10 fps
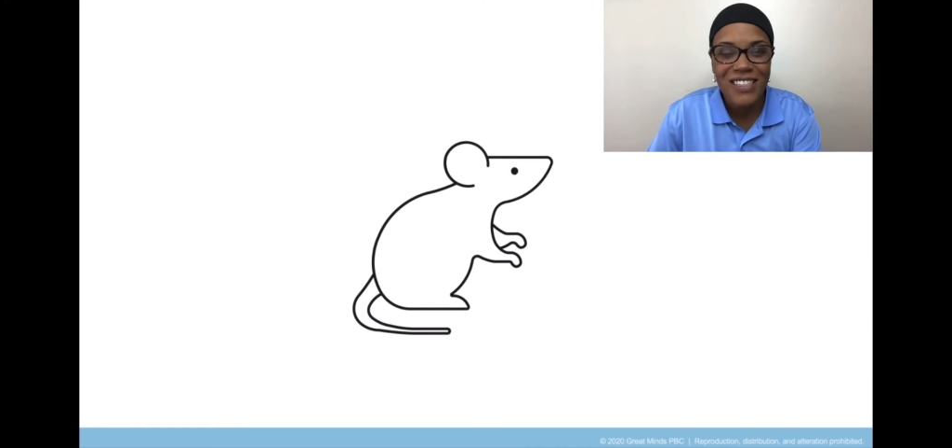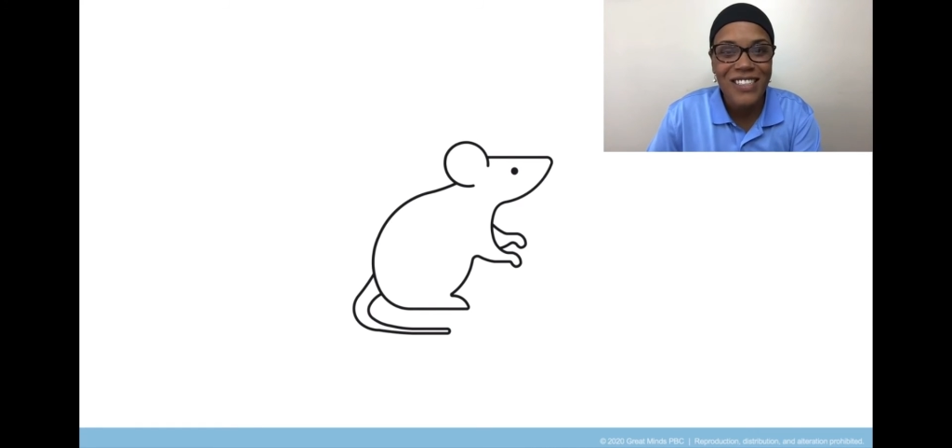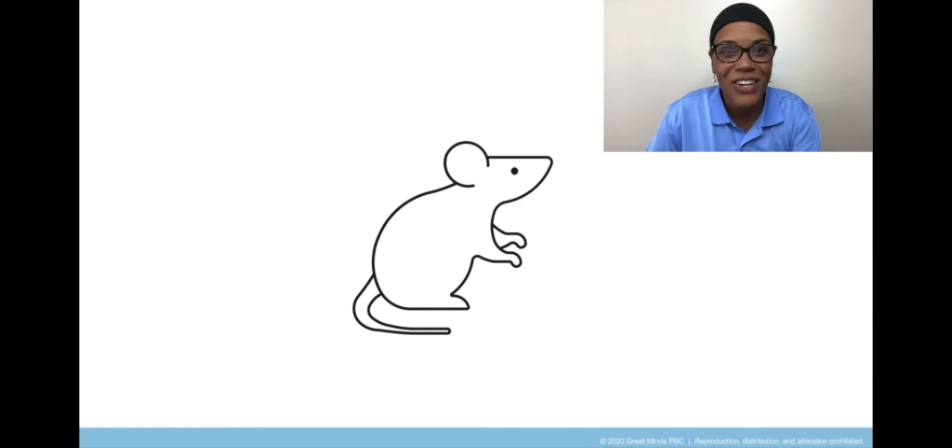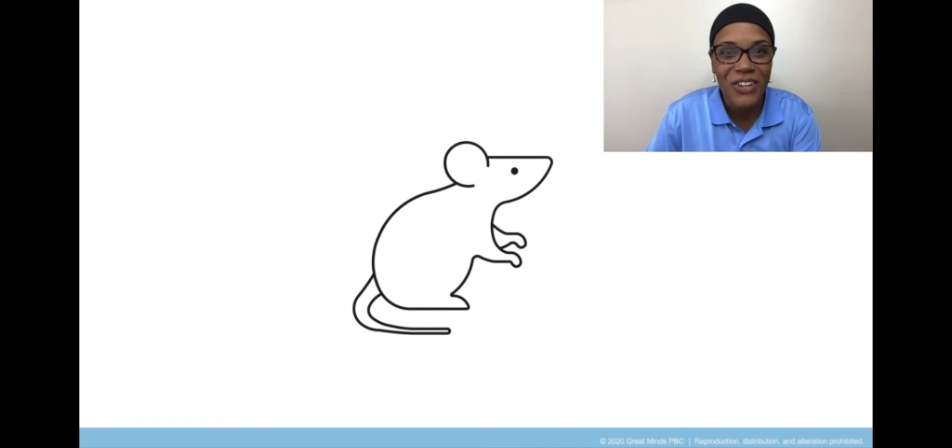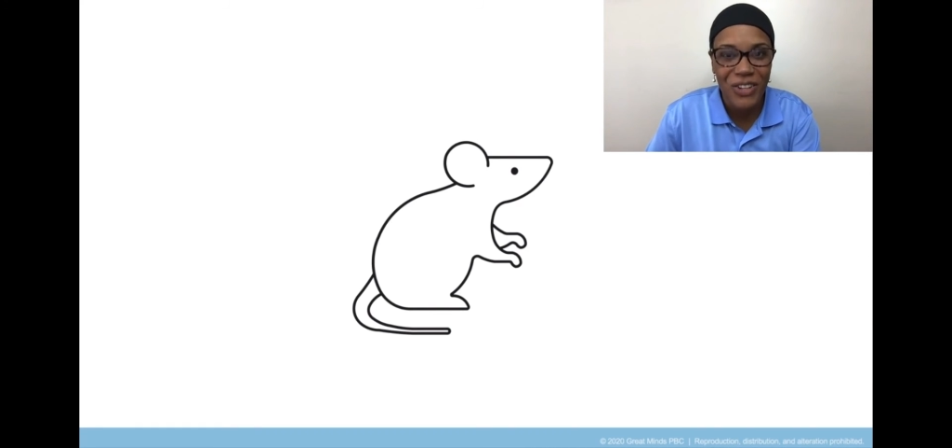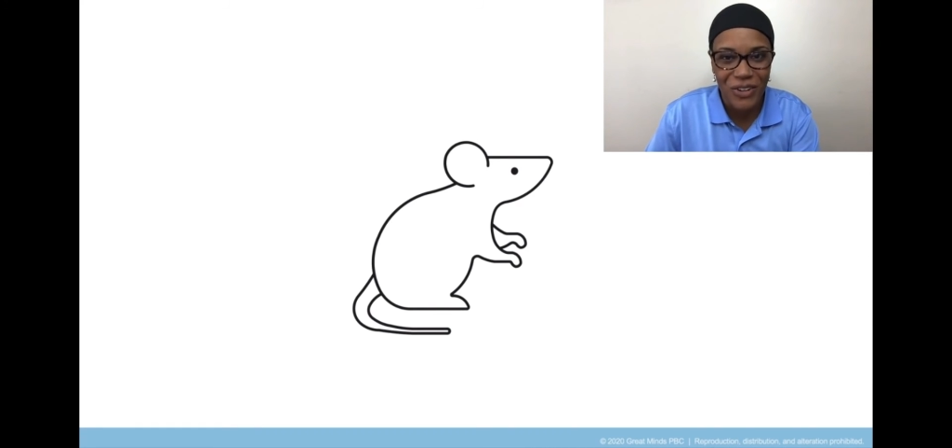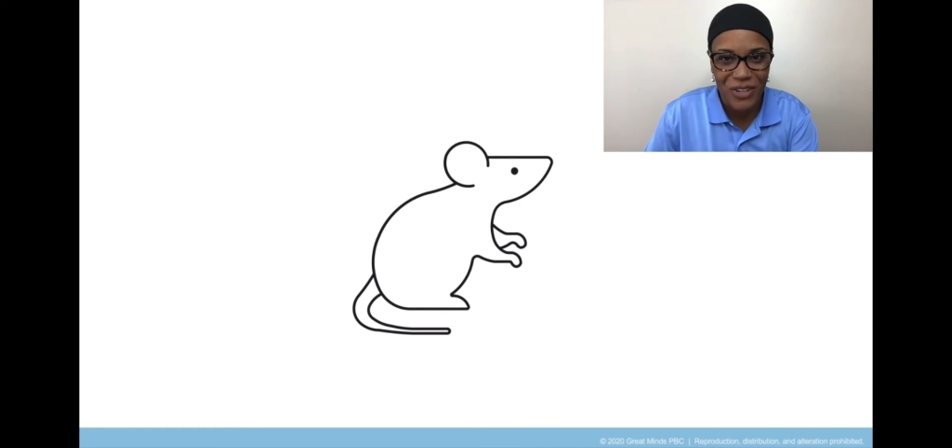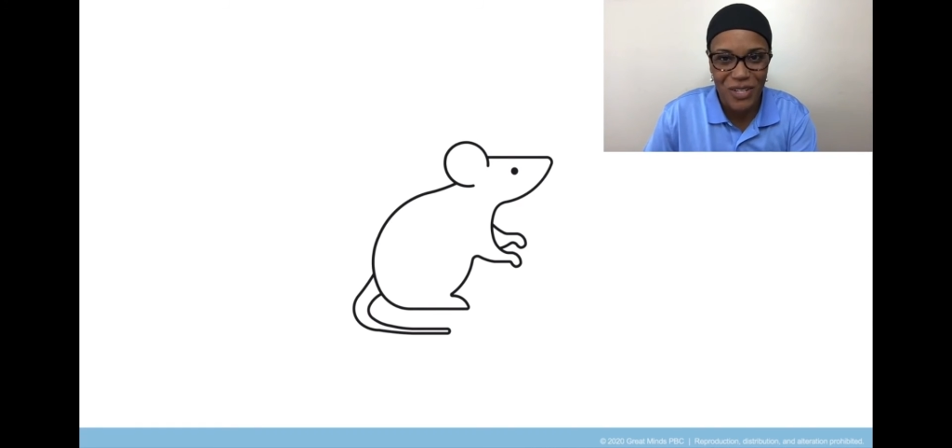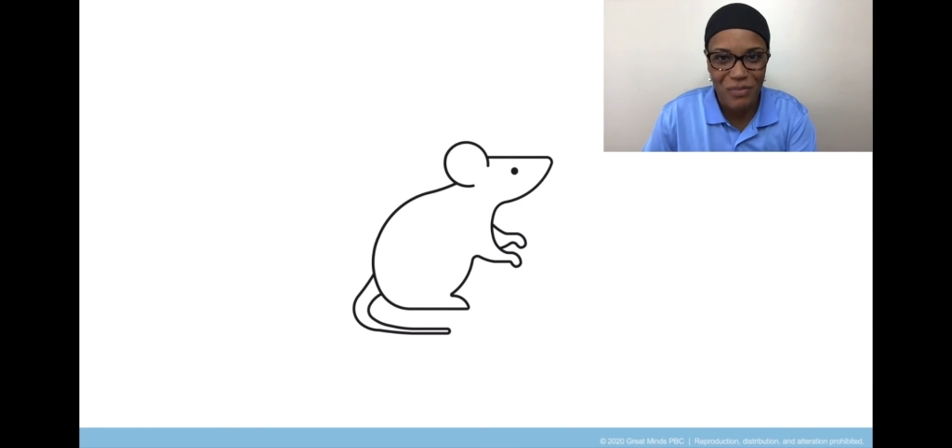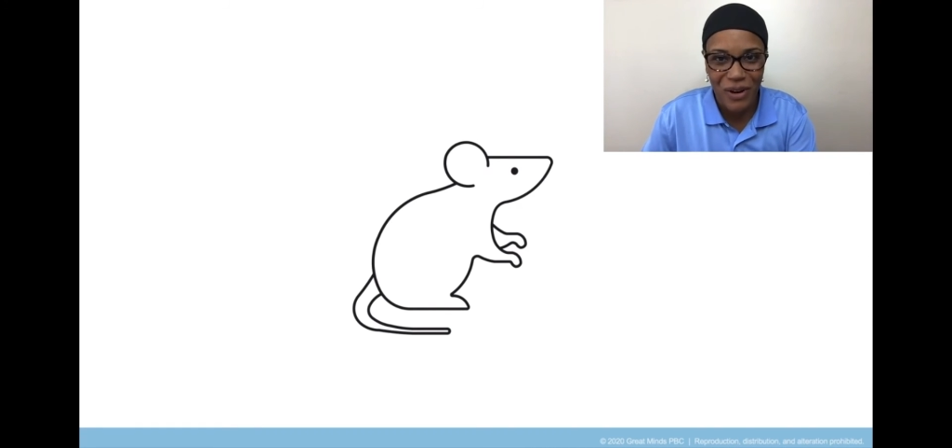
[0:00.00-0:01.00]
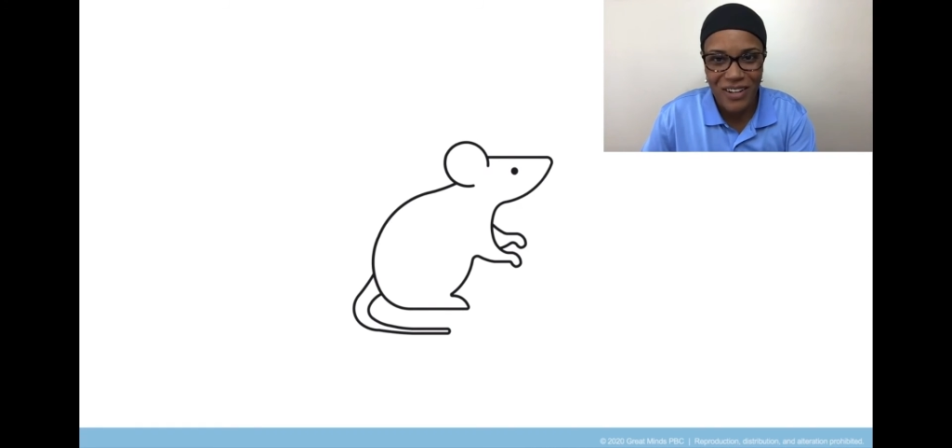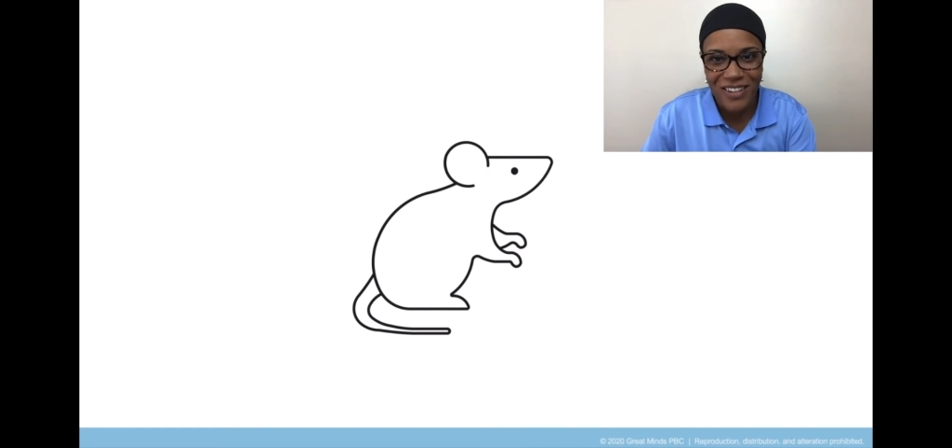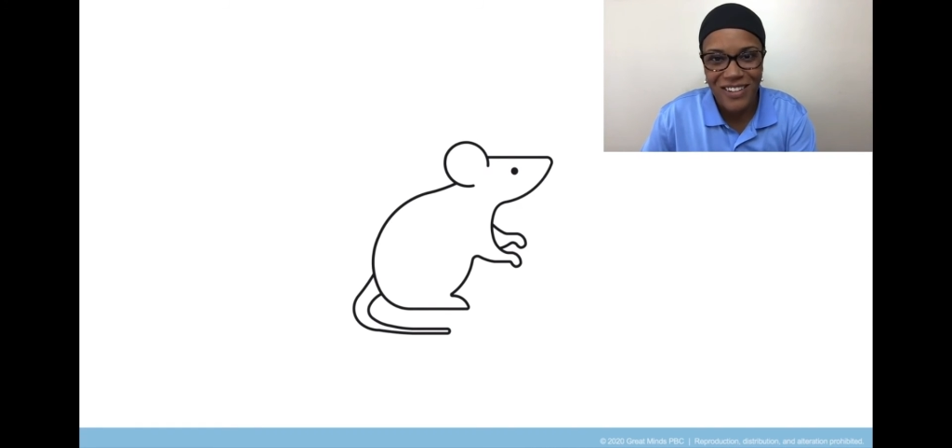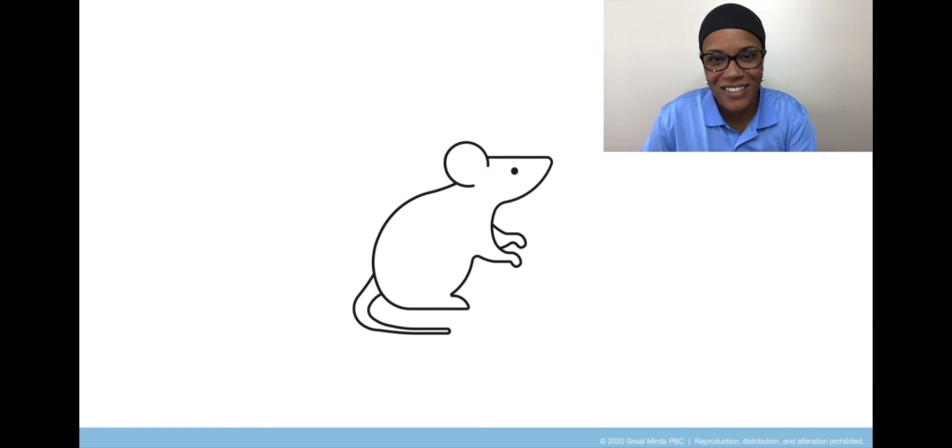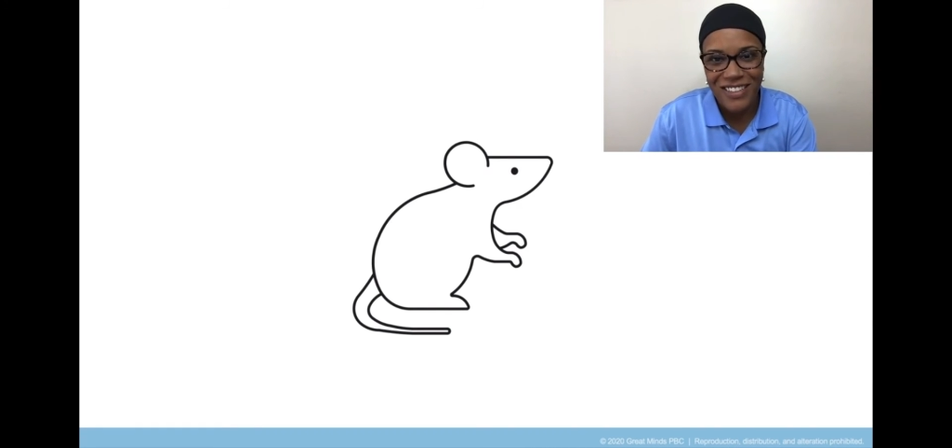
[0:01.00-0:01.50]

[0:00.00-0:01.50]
Tell your learning partner.